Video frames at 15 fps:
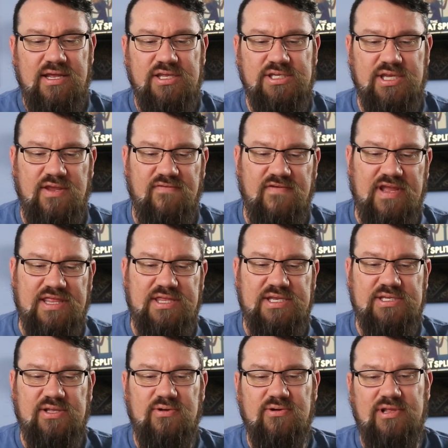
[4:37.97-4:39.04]
So you've got
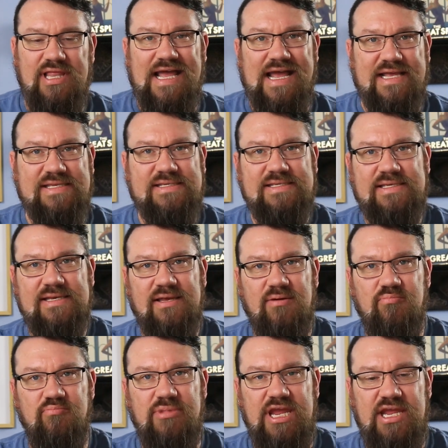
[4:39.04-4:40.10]
these little glass
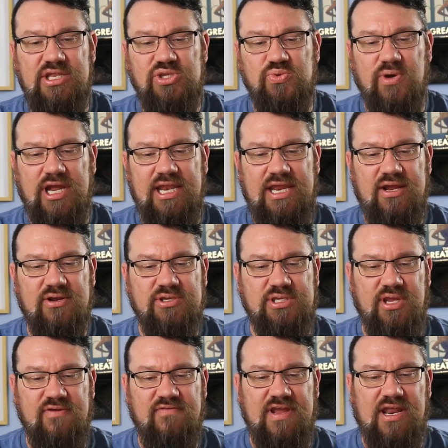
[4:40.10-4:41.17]
beads right here.
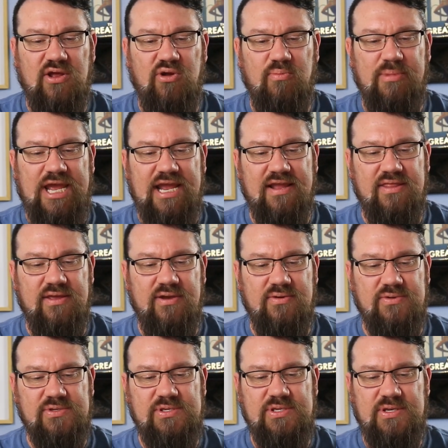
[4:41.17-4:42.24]
So you've got a whole bag of
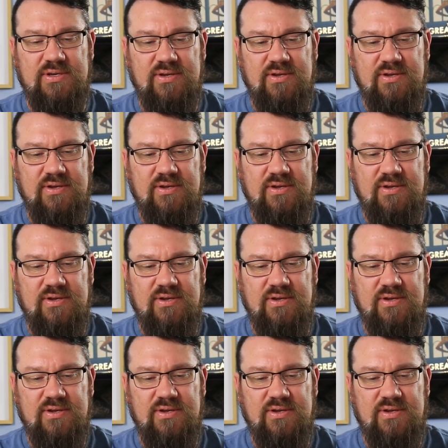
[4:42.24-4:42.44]
those